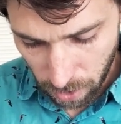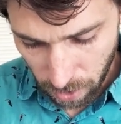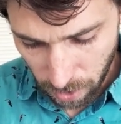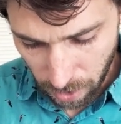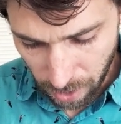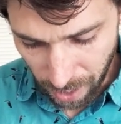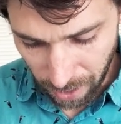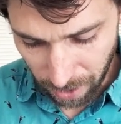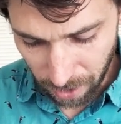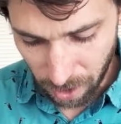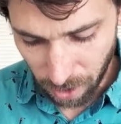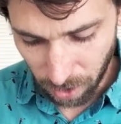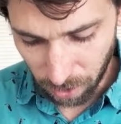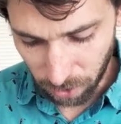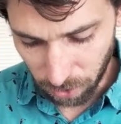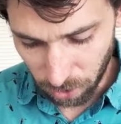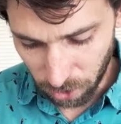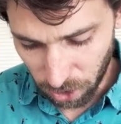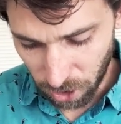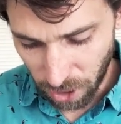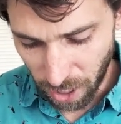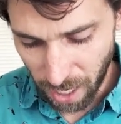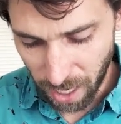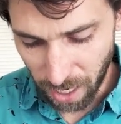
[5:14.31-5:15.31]
that color
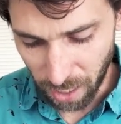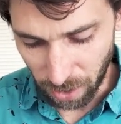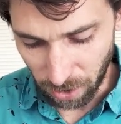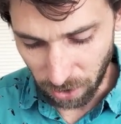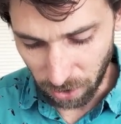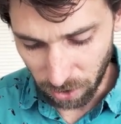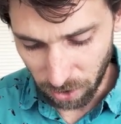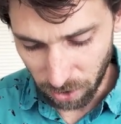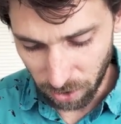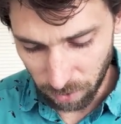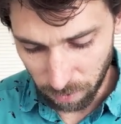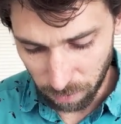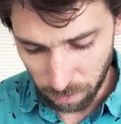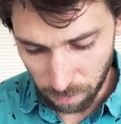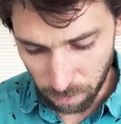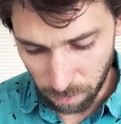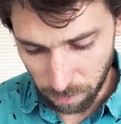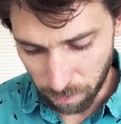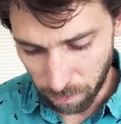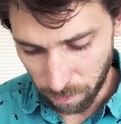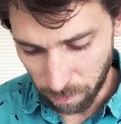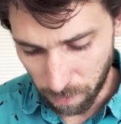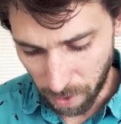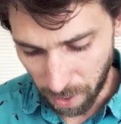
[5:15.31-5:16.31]
change
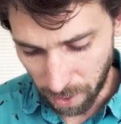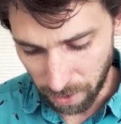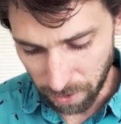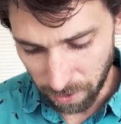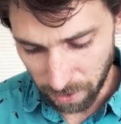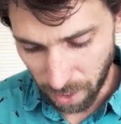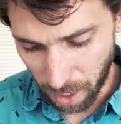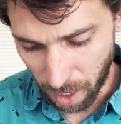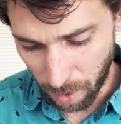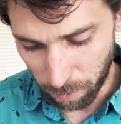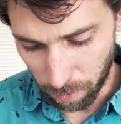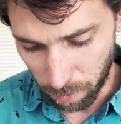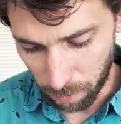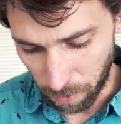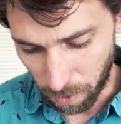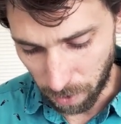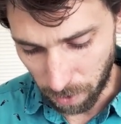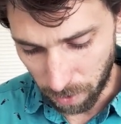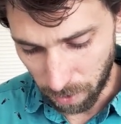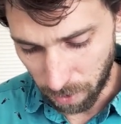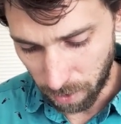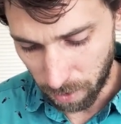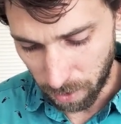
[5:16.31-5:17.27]
by its complement.